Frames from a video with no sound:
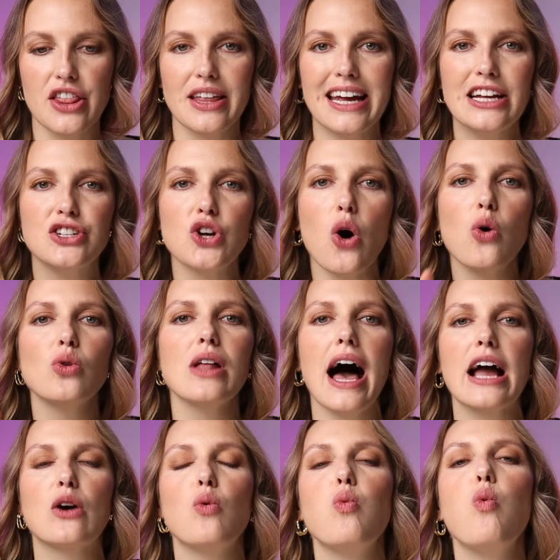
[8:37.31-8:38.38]
they don't
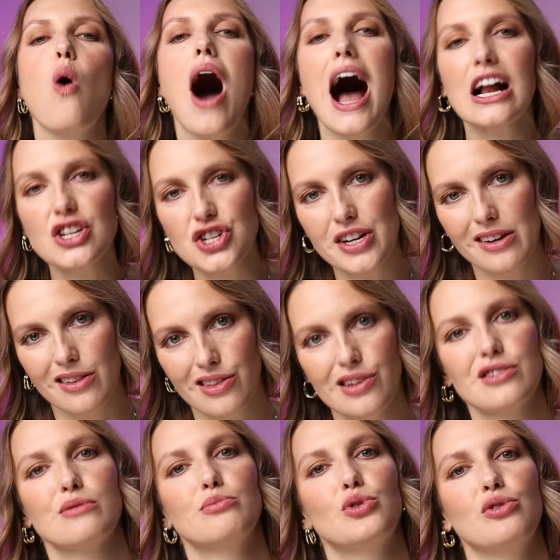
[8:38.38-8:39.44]
like watching
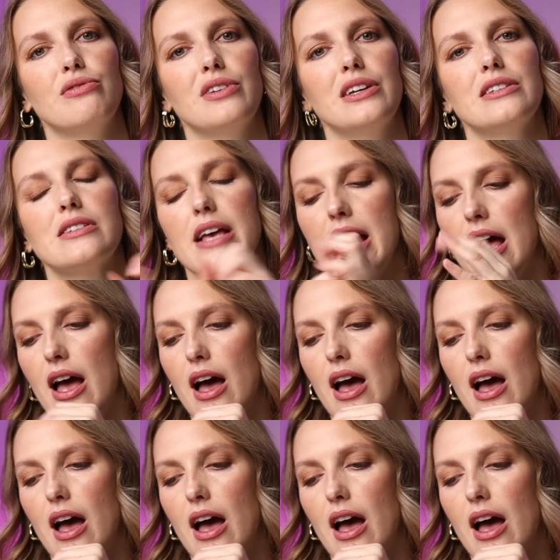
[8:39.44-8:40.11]
these movies